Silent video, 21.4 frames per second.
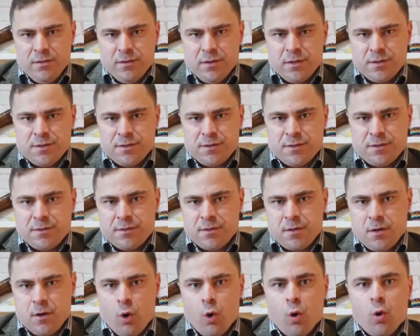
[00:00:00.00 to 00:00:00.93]
In
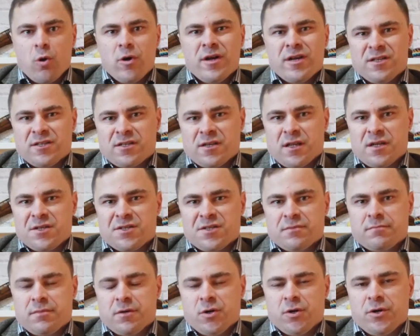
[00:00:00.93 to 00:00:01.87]
this
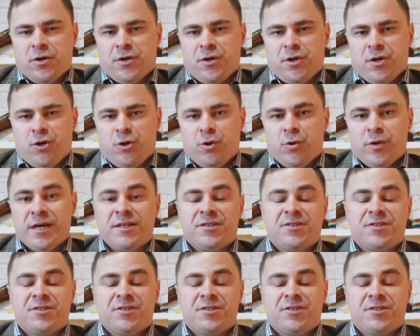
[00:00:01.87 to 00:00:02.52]
Orientalizing period,